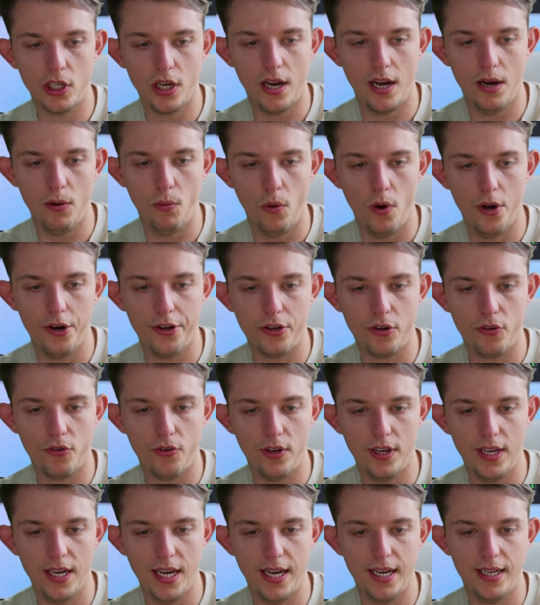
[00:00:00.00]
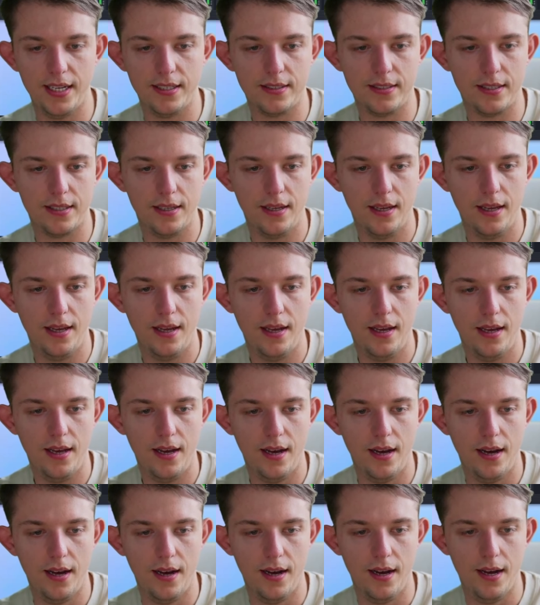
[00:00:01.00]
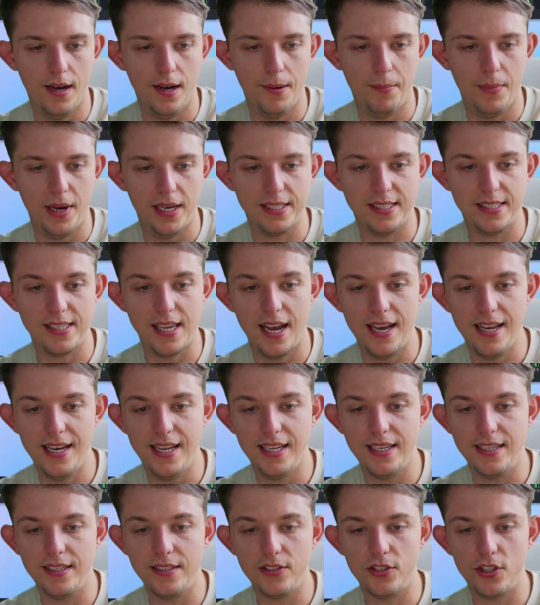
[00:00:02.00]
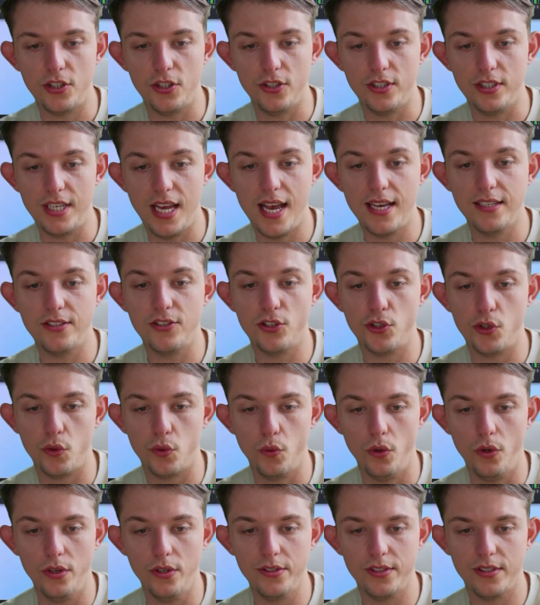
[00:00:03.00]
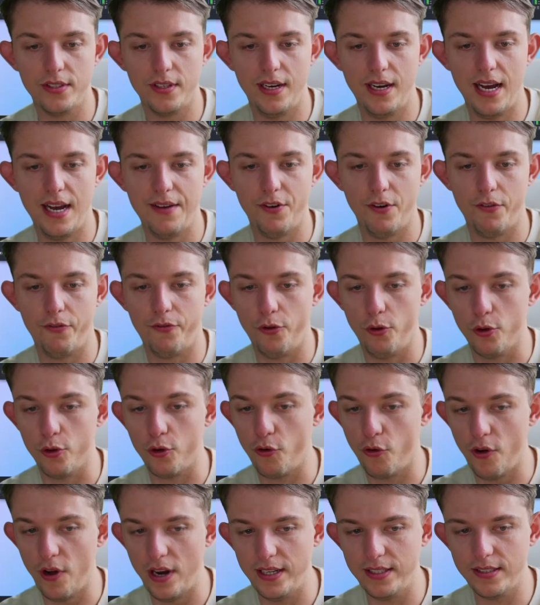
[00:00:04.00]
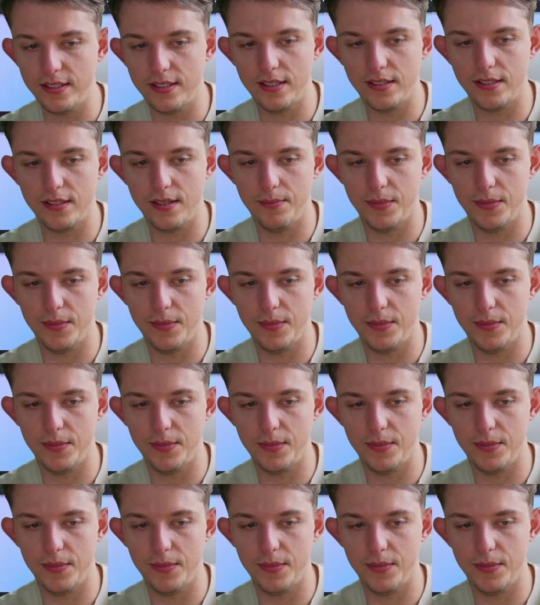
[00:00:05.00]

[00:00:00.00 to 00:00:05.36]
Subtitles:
I want to create a sign-in to test tools and have a full credit system.